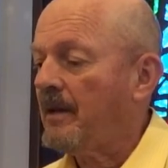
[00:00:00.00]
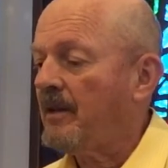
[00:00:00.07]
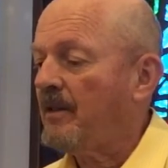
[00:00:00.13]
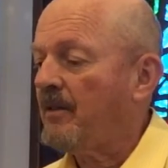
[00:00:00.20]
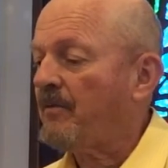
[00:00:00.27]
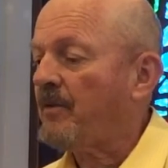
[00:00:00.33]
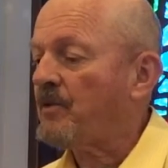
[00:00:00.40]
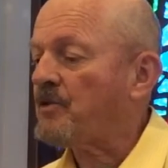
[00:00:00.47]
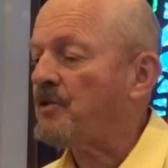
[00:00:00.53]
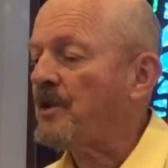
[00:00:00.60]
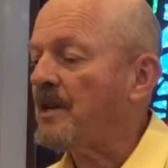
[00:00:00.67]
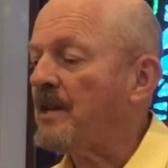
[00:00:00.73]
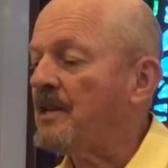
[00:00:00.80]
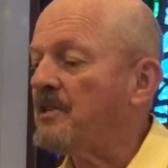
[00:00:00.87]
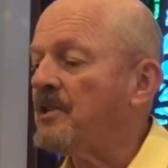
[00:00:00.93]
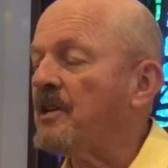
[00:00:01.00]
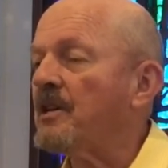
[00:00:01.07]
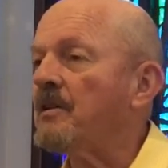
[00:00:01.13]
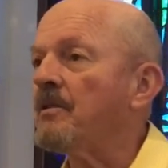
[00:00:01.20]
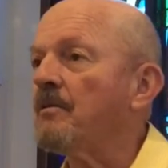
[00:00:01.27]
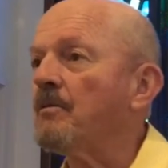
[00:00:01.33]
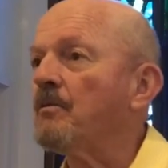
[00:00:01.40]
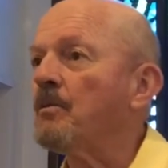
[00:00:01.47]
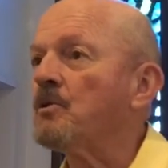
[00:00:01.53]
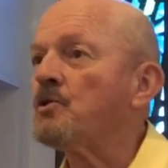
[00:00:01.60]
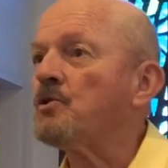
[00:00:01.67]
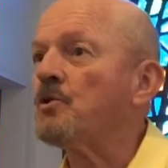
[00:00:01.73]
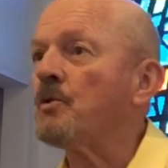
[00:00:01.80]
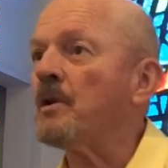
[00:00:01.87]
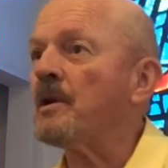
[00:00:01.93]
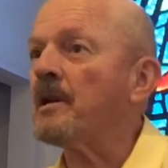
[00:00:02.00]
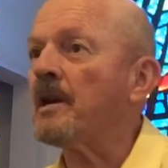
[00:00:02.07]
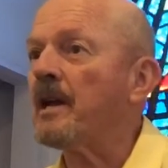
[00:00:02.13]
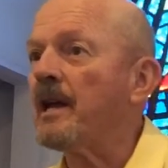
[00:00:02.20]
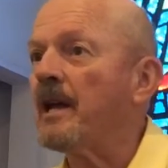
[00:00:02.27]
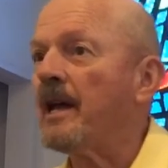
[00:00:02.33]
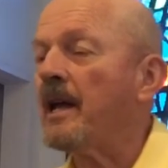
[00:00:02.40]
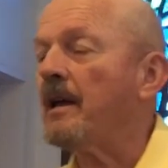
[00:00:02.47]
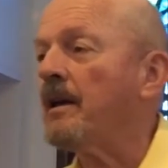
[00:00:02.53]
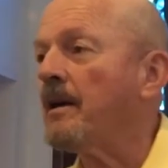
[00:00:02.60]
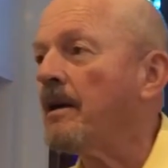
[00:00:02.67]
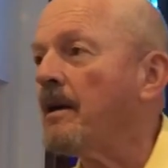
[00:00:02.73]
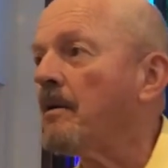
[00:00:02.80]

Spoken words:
The first thing he did was join a